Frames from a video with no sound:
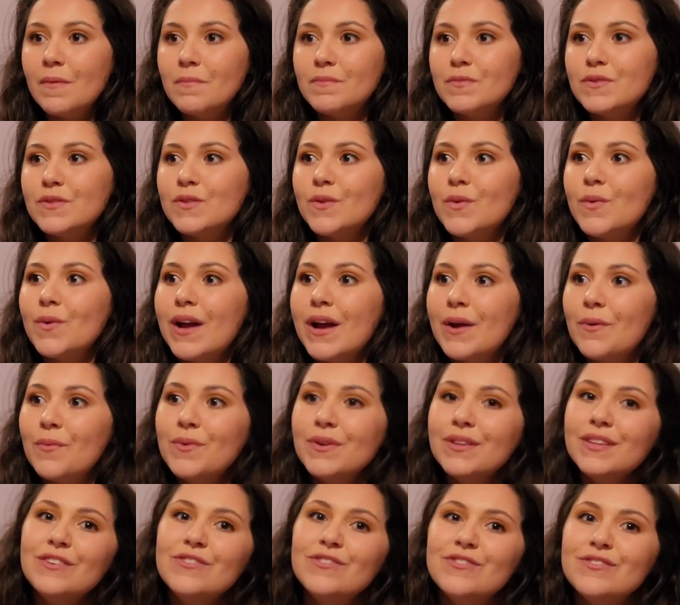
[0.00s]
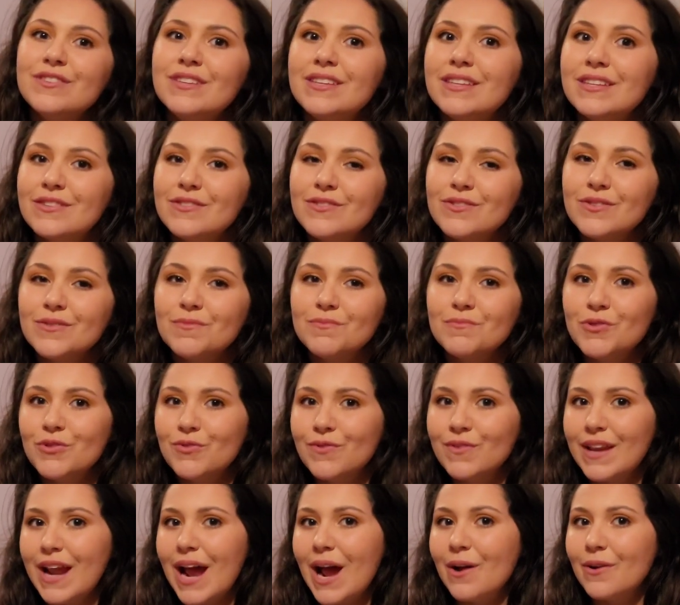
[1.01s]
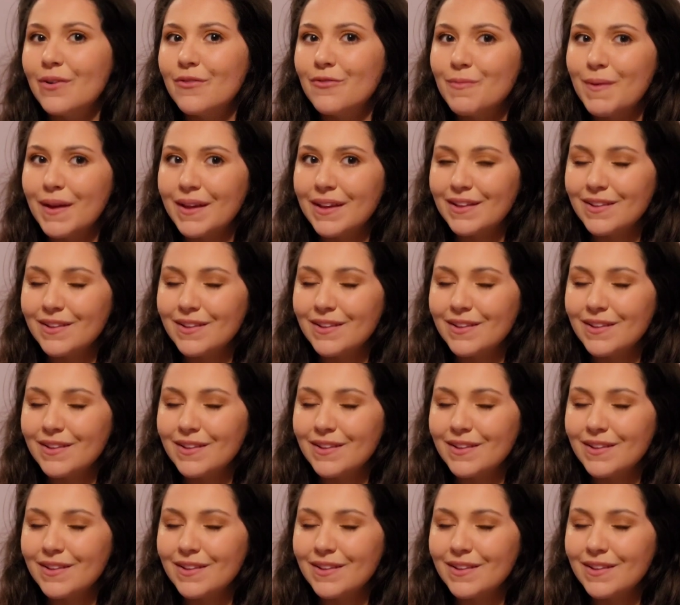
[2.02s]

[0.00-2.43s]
so I really just need to move it out of my